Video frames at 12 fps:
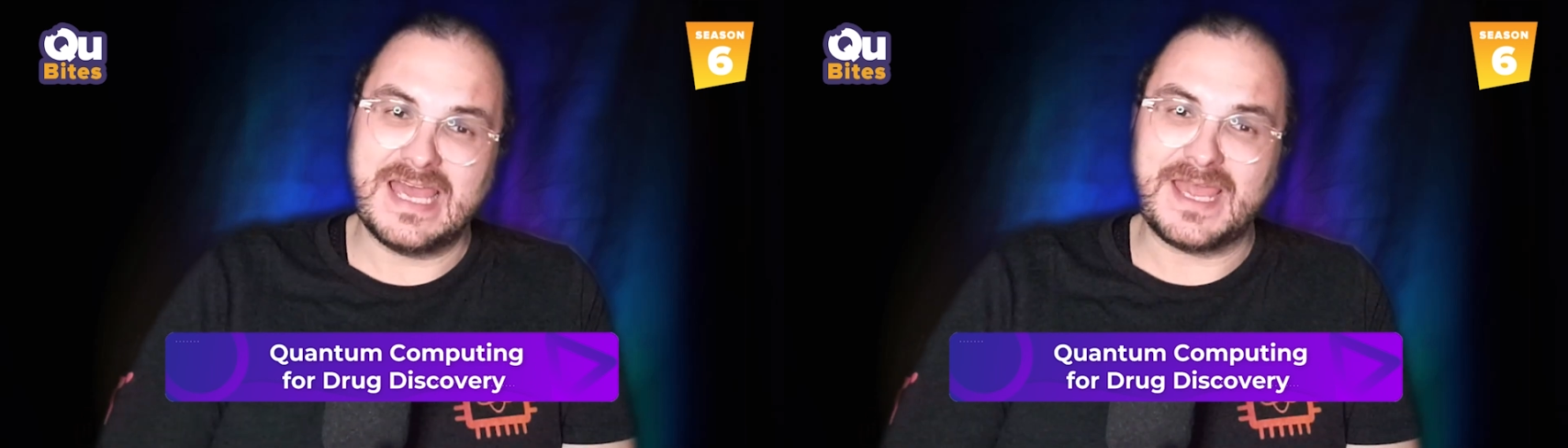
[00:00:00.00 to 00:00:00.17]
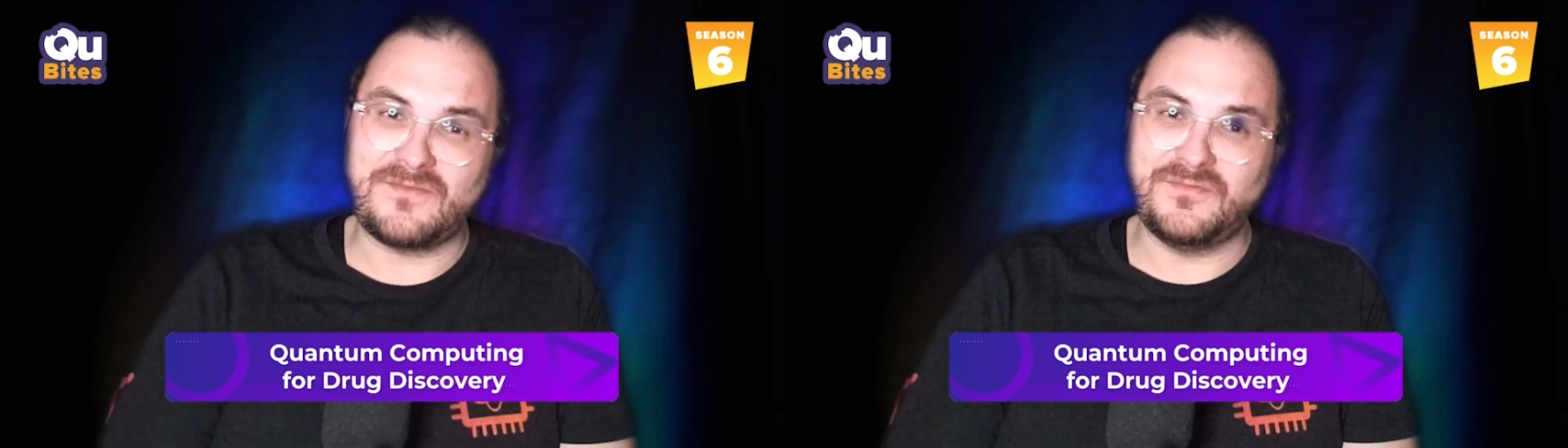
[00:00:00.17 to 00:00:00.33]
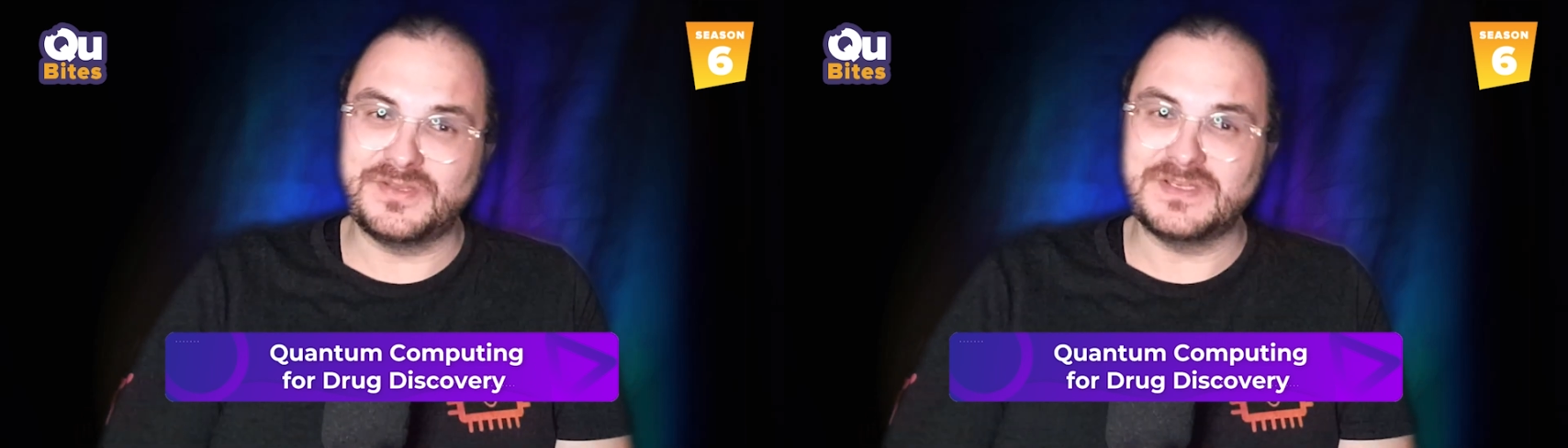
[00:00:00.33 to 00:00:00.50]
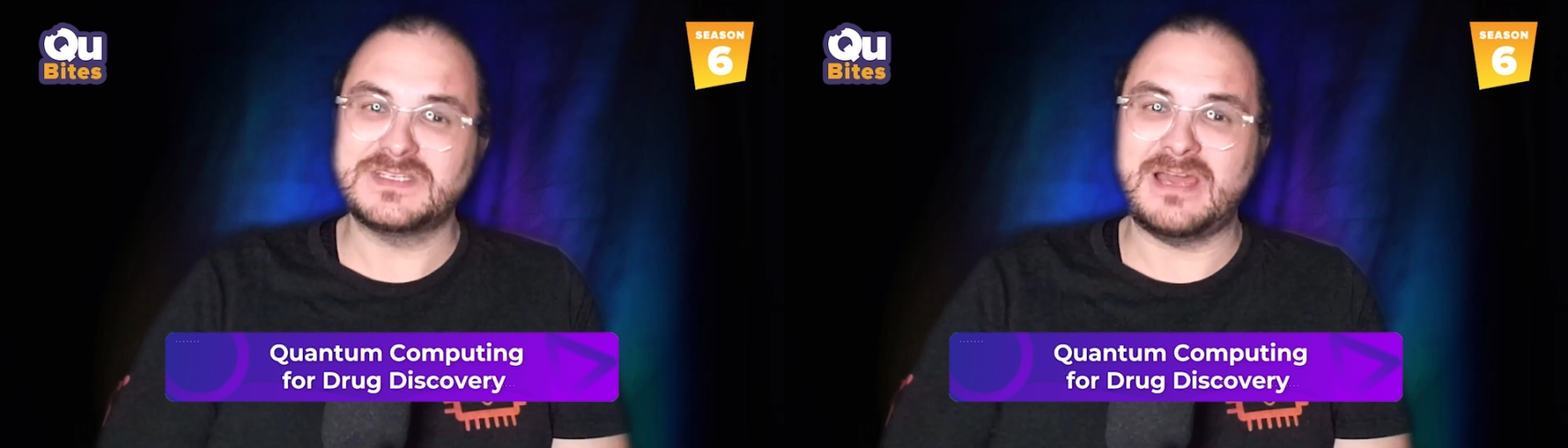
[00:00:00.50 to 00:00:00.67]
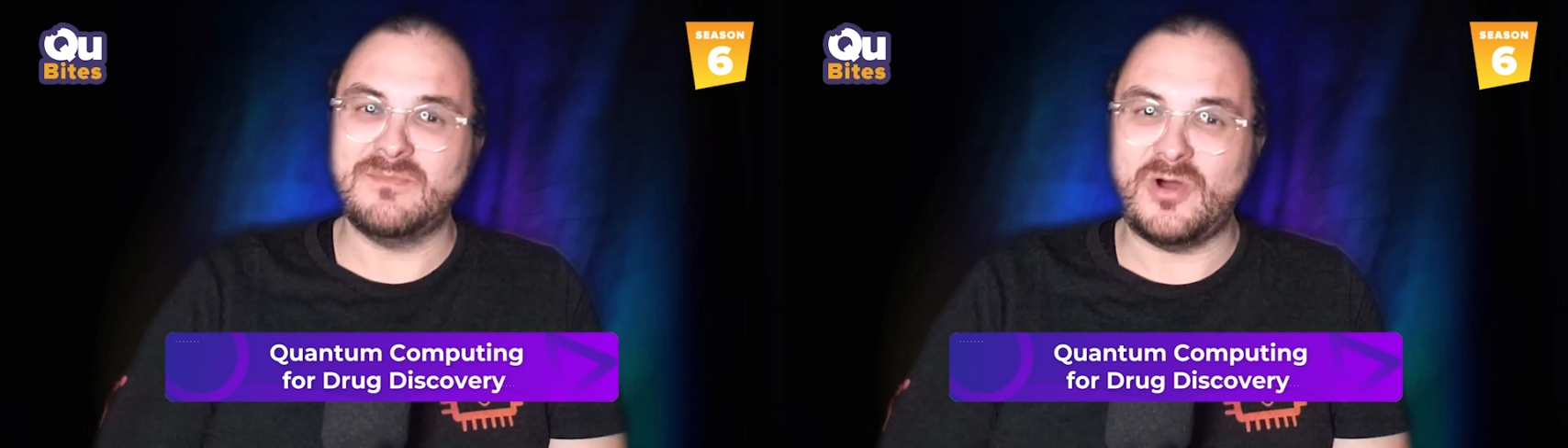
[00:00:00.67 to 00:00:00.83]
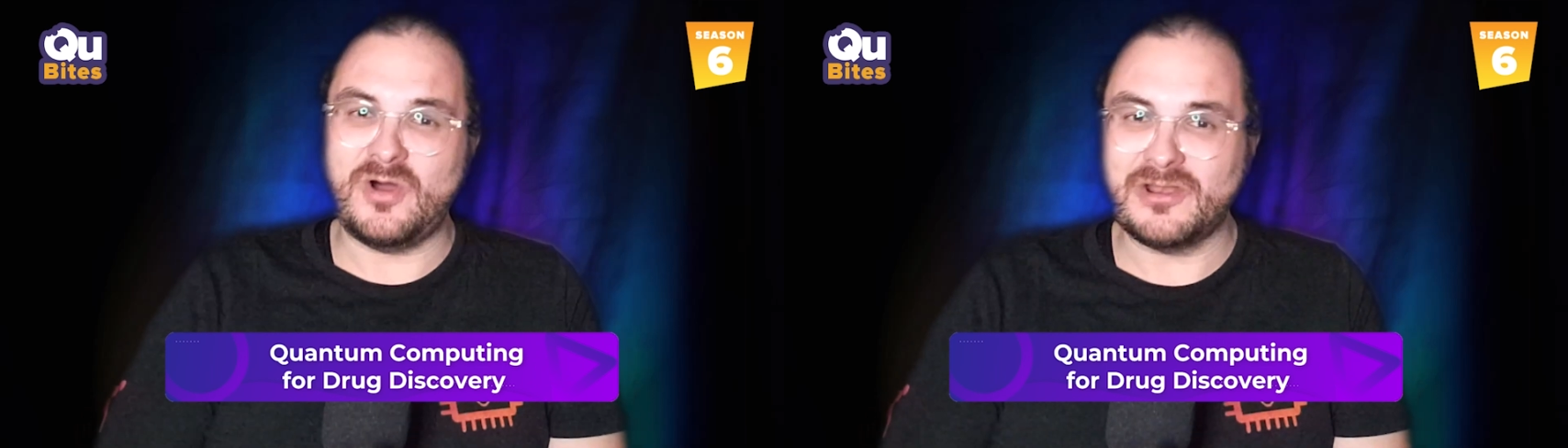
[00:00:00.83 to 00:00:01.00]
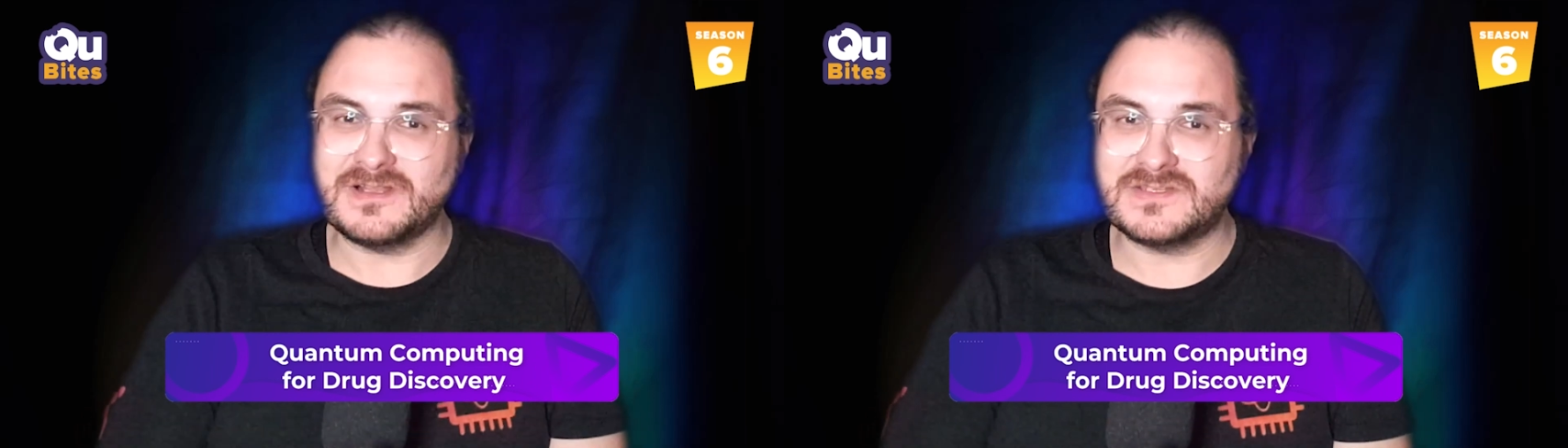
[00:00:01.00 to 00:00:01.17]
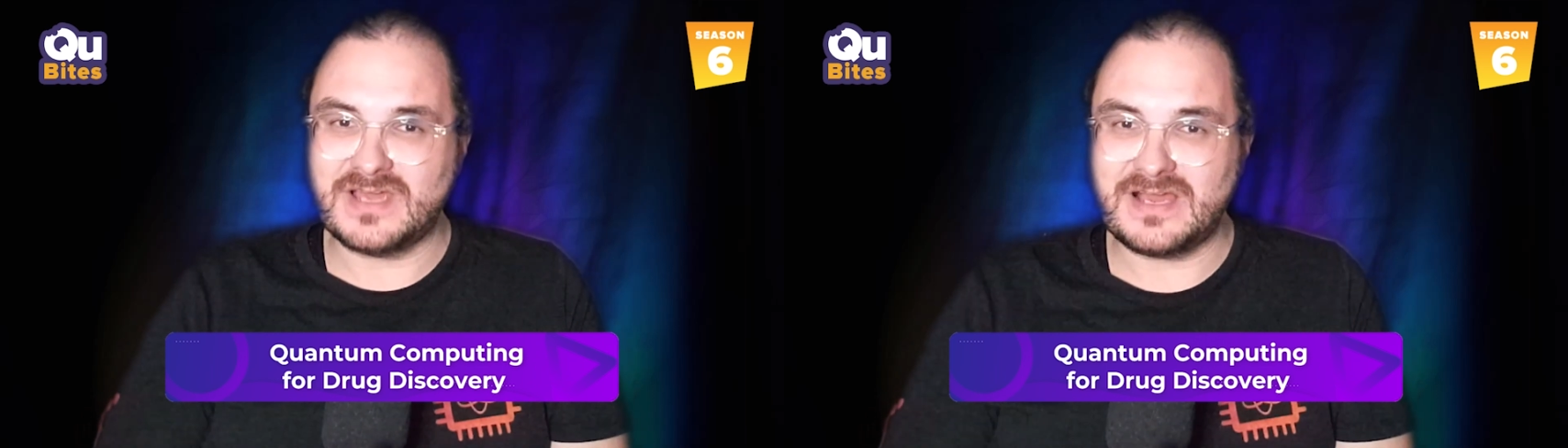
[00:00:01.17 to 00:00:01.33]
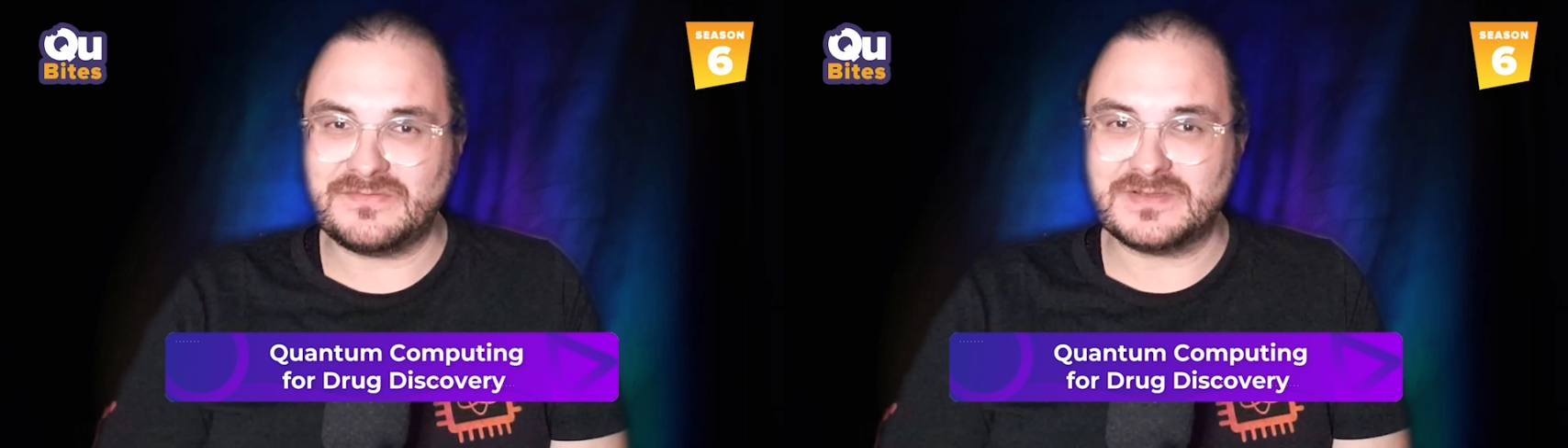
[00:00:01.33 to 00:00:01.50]
And for this, I'm honored
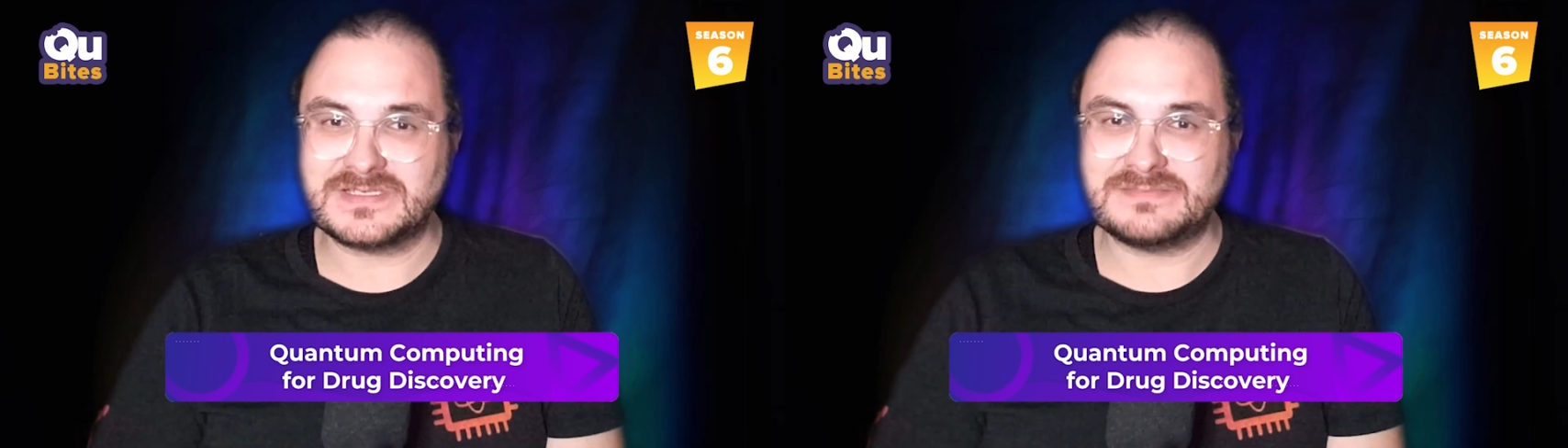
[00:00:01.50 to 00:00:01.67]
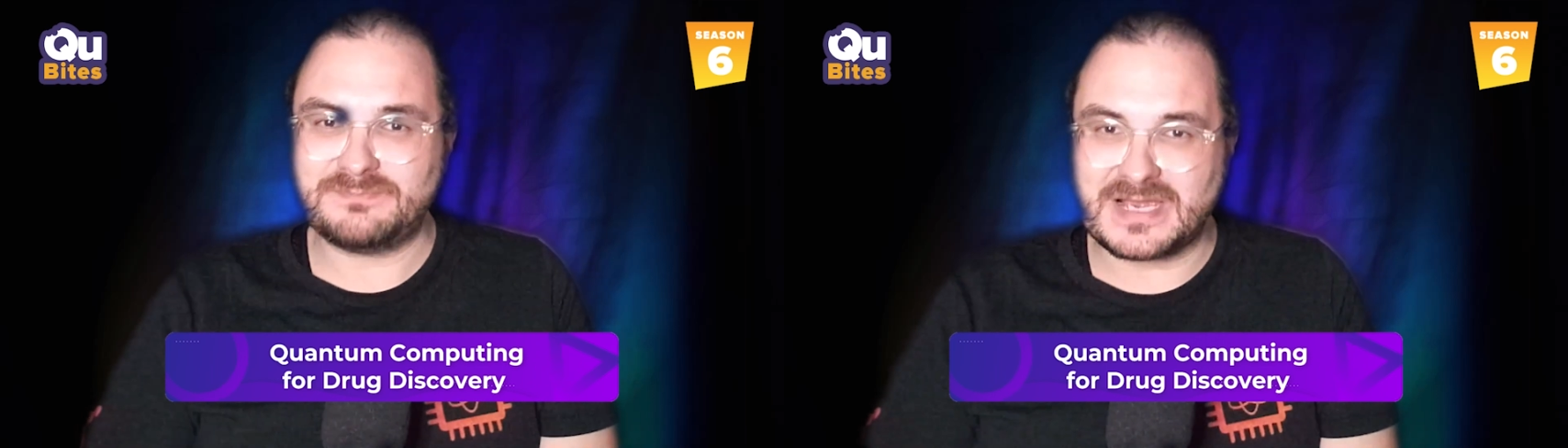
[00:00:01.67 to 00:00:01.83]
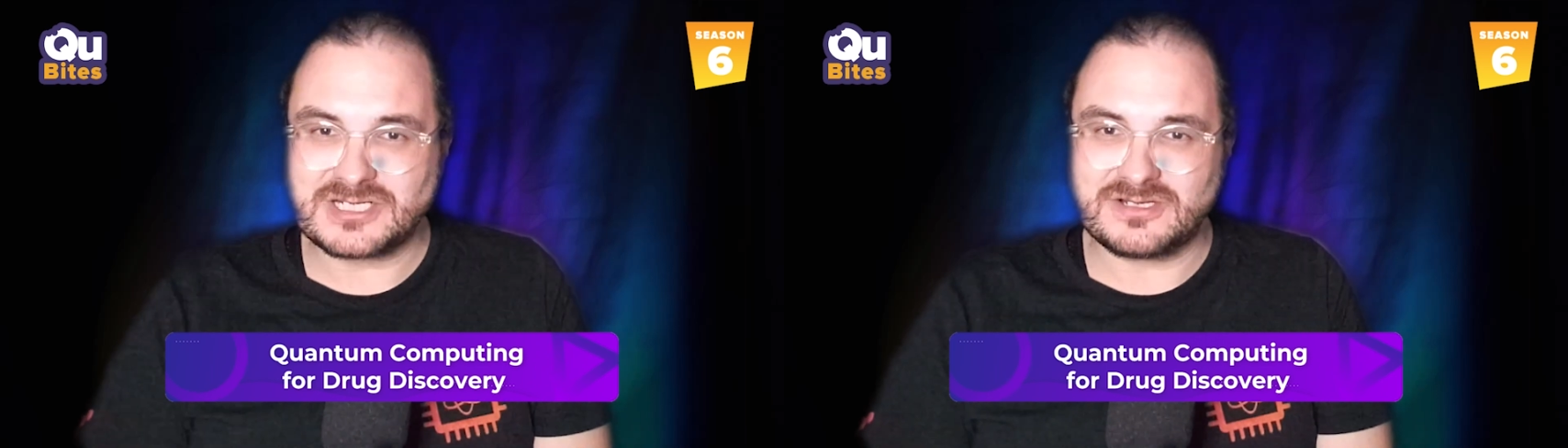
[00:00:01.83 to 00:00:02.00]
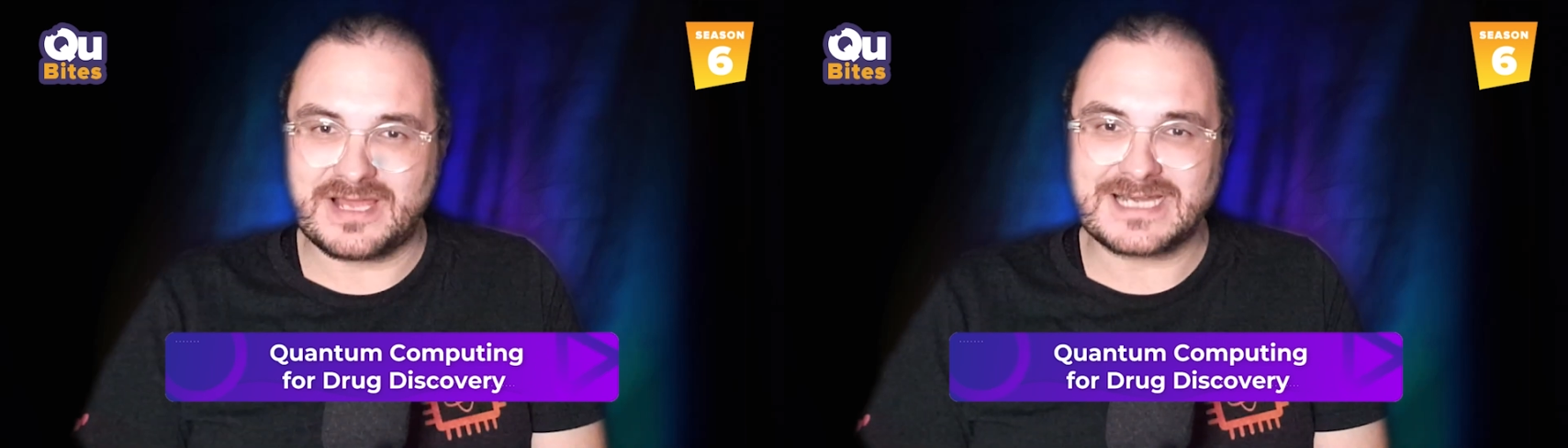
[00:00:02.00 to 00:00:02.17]
to have a special